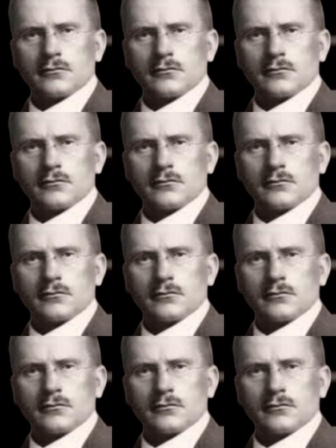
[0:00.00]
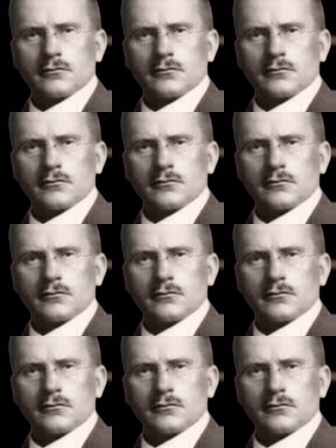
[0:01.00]

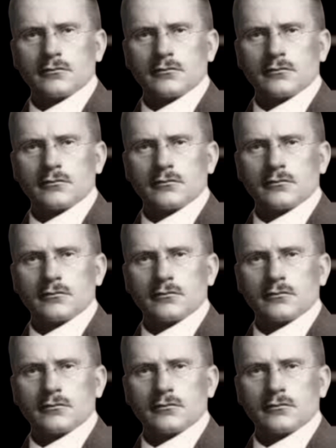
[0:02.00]
The face doesn't move, so there is nothing to read.